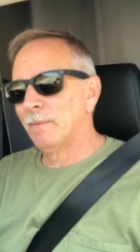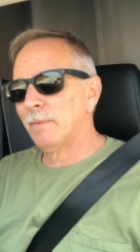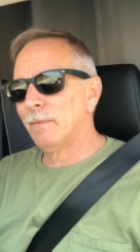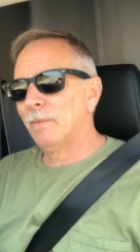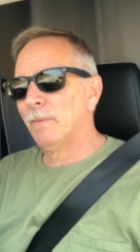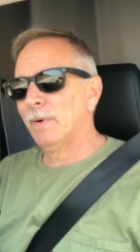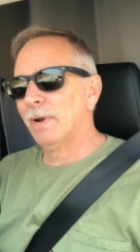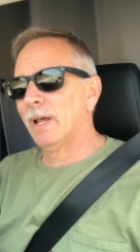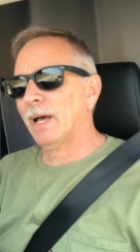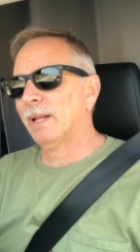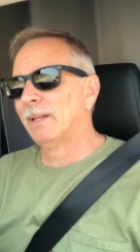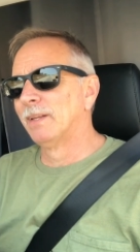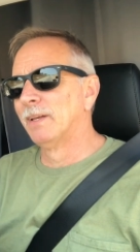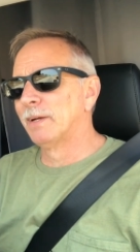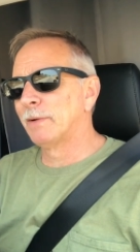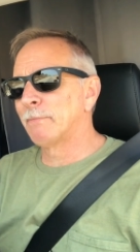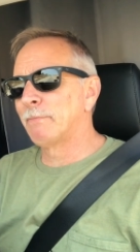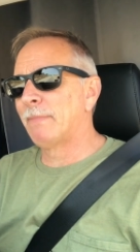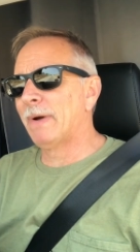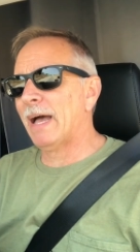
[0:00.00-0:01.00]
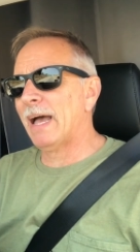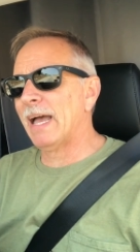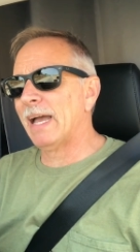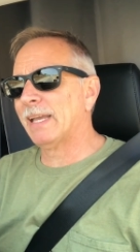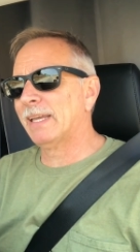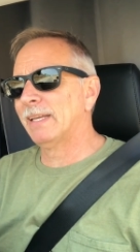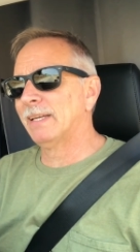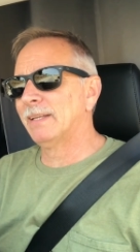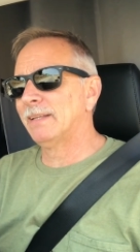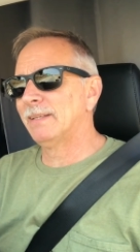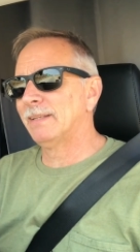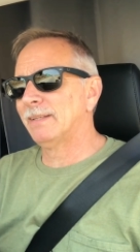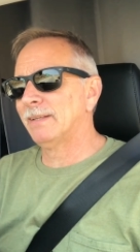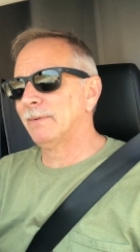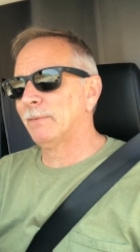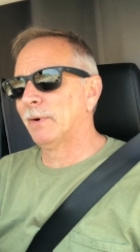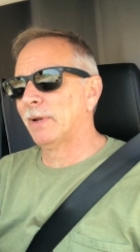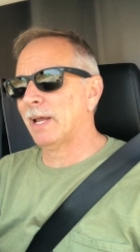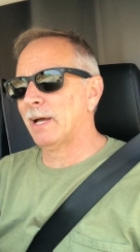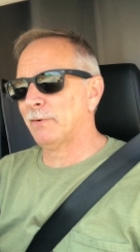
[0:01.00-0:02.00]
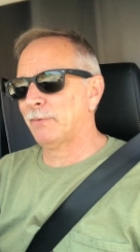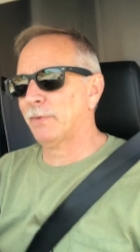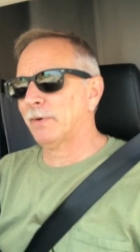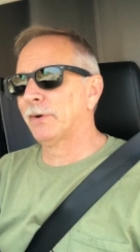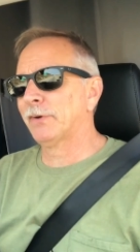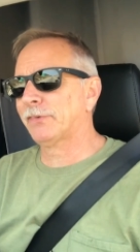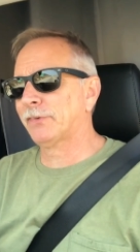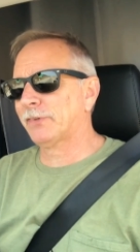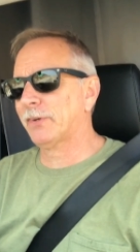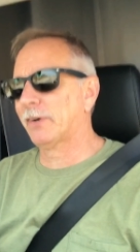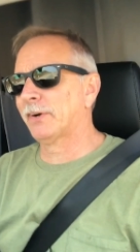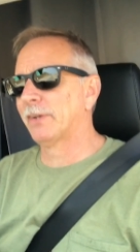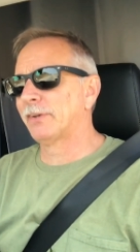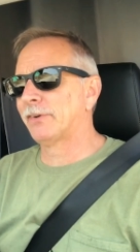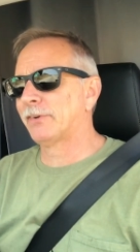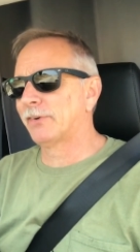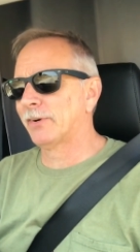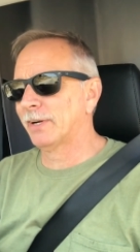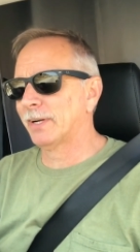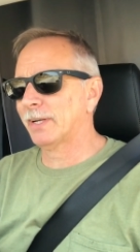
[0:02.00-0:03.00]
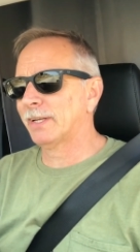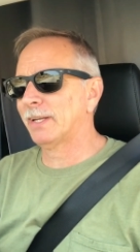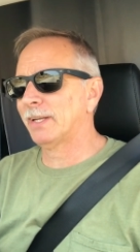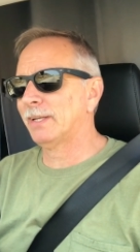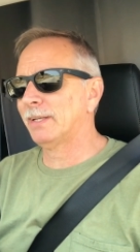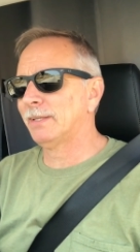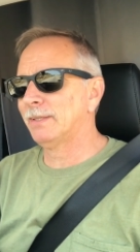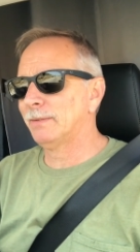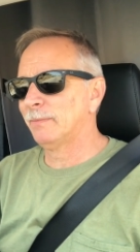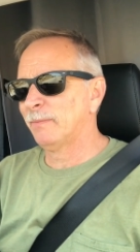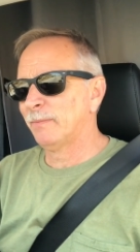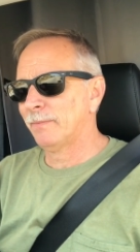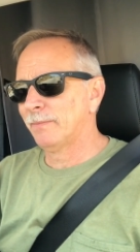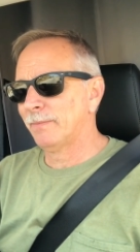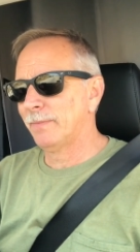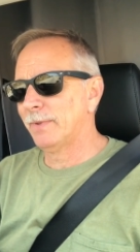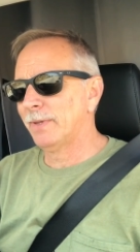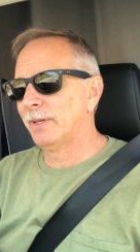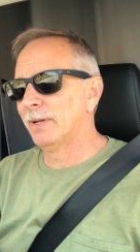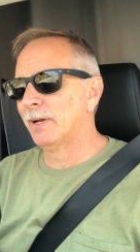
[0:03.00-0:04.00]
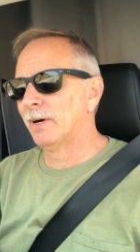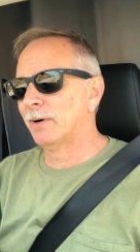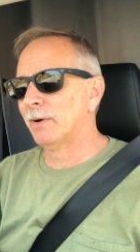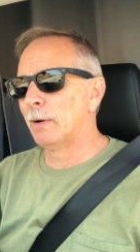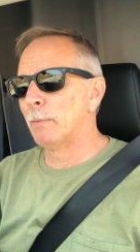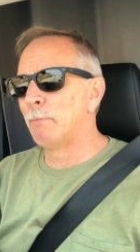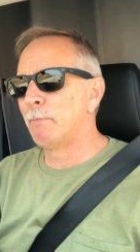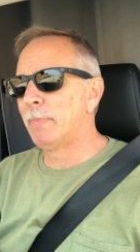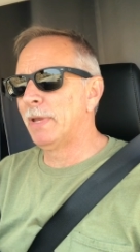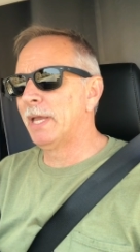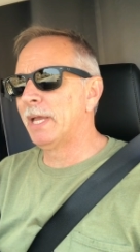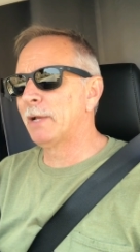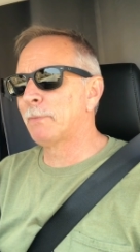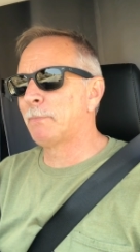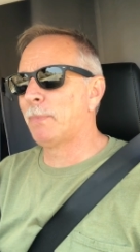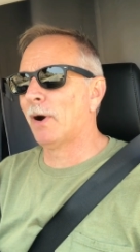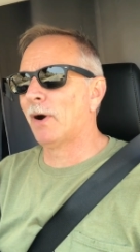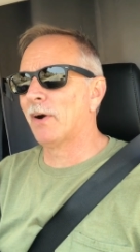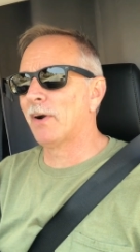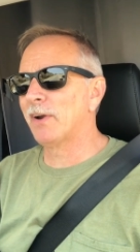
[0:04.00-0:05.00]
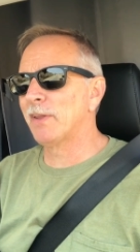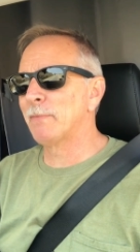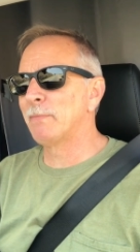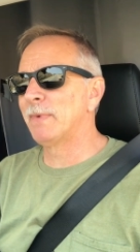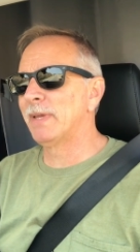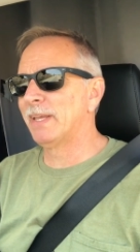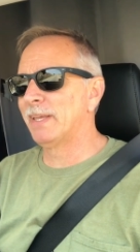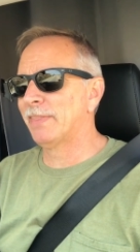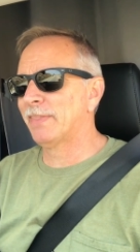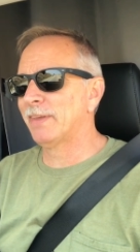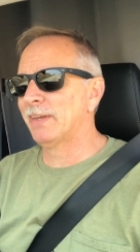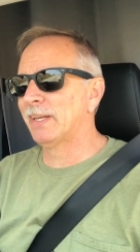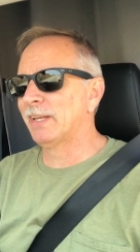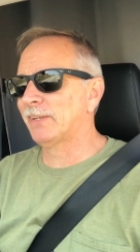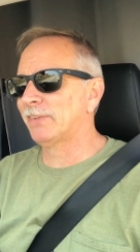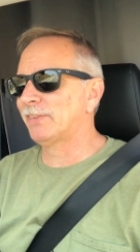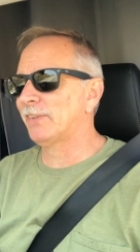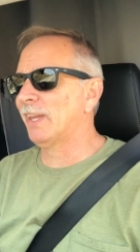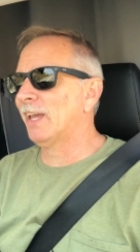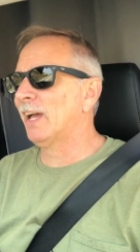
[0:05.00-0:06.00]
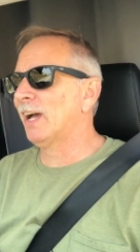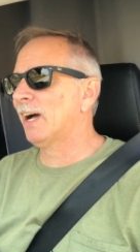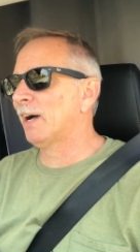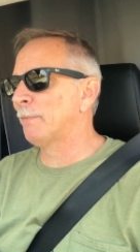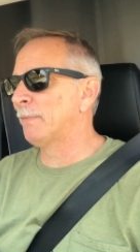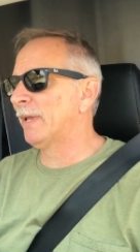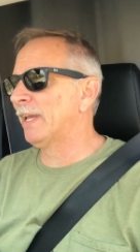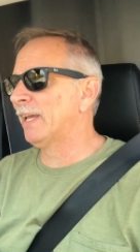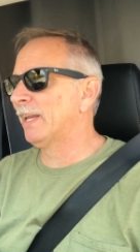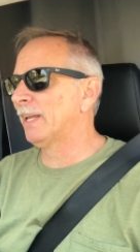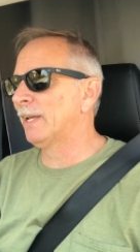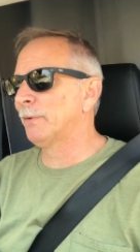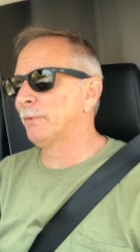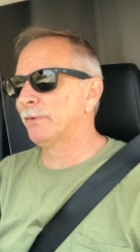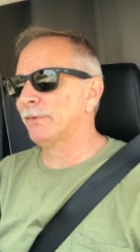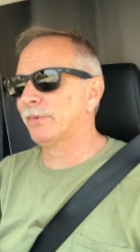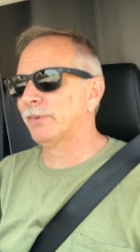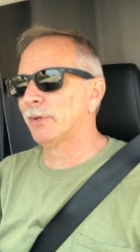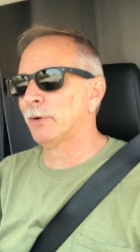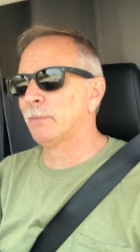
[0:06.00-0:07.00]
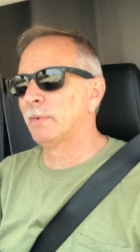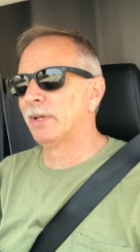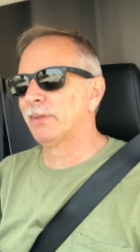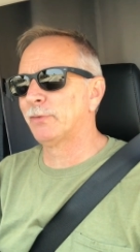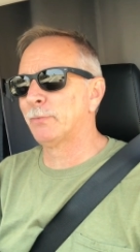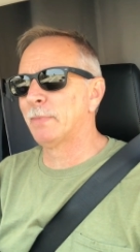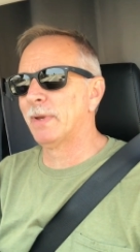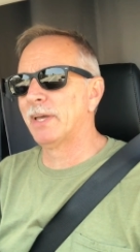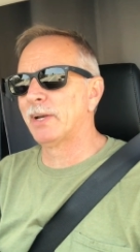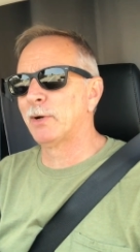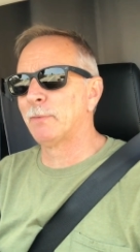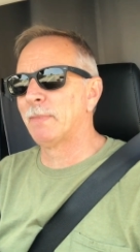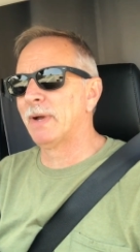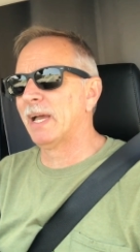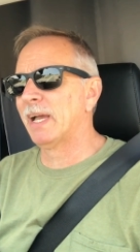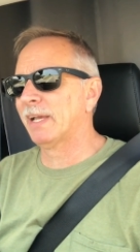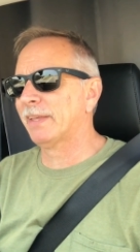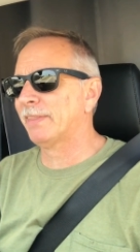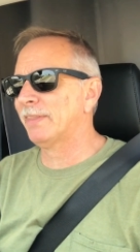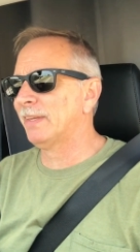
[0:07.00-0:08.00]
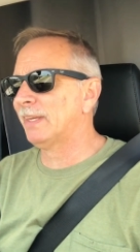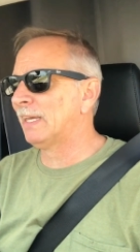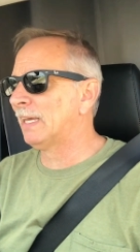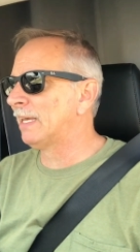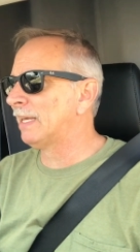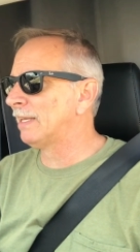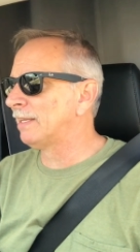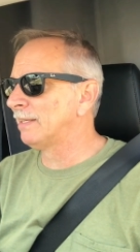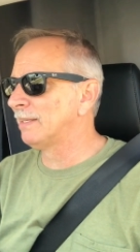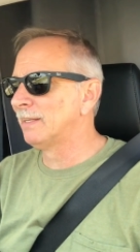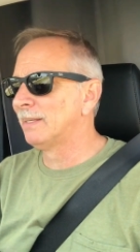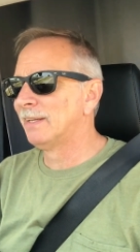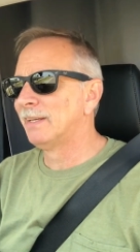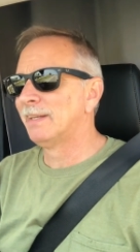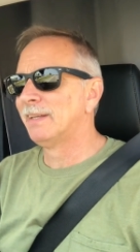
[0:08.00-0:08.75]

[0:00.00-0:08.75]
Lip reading: when I look back at when I first started trucking, you know, a big part of me thinks, yeah, man, it was so much better back then.